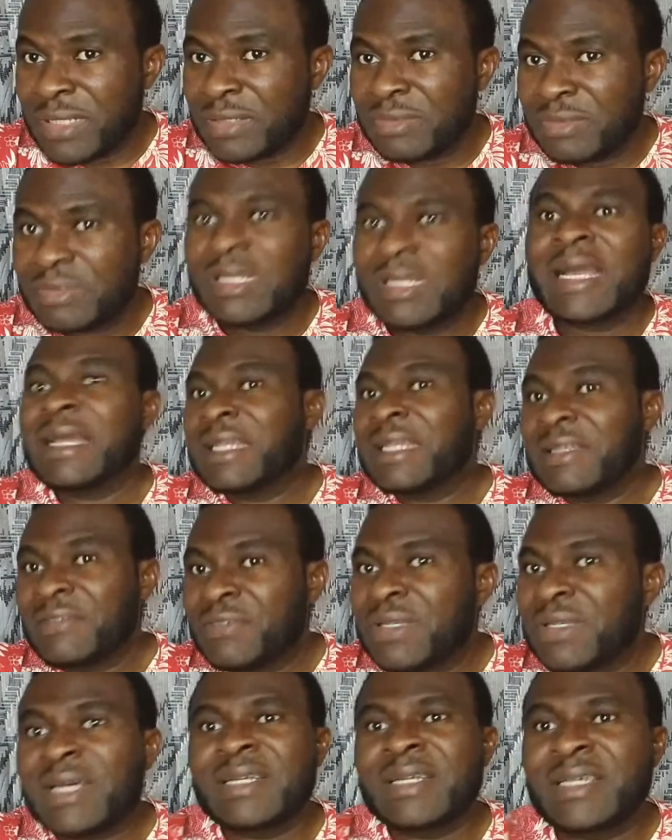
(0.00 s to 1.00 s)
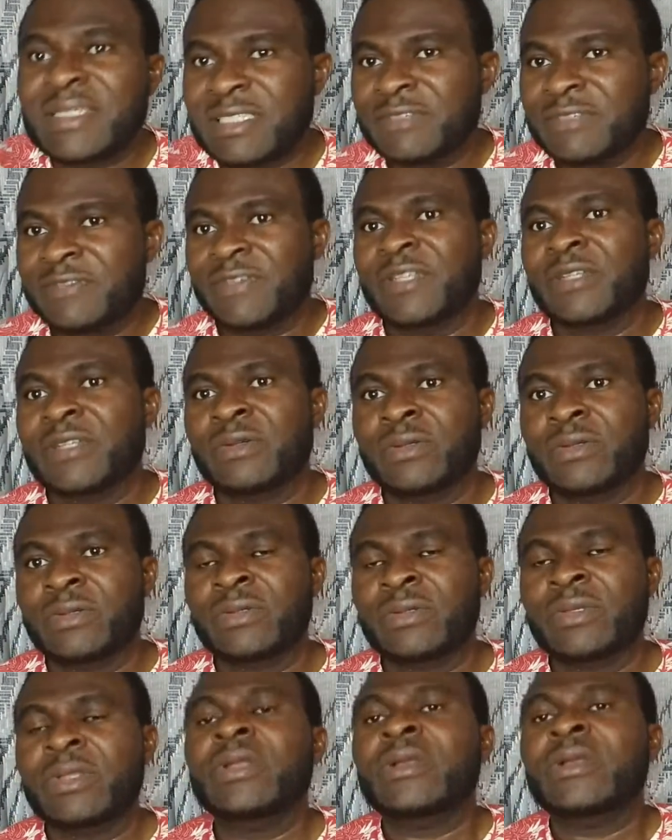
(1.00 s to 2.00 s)
can even arrest the fellow.
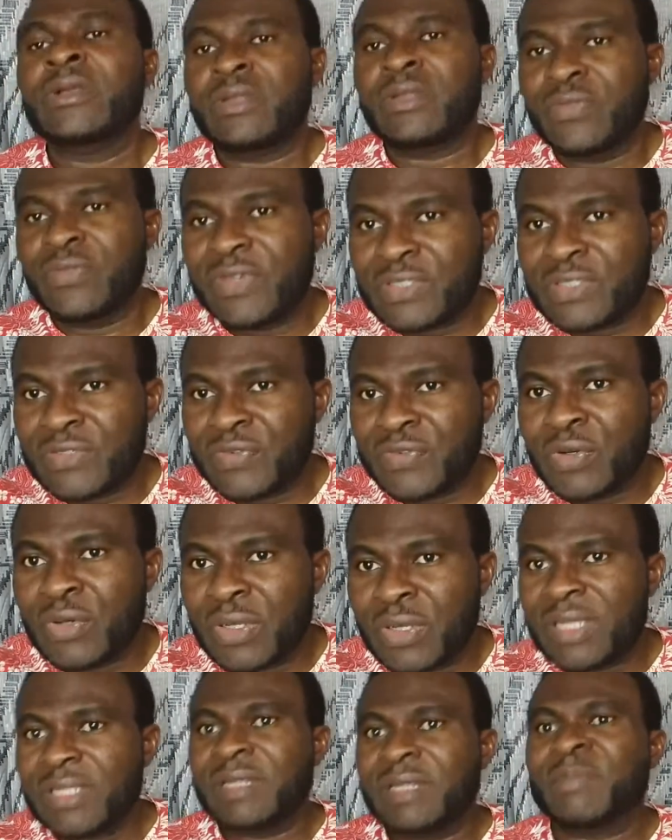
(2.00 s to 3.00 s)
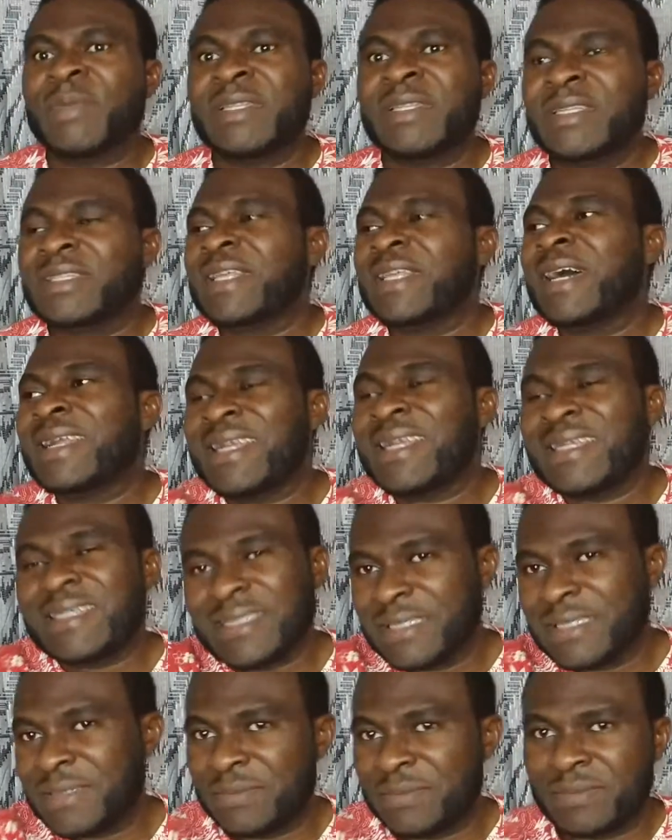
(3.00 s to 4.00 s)
They first of all collect the patent and arrest him.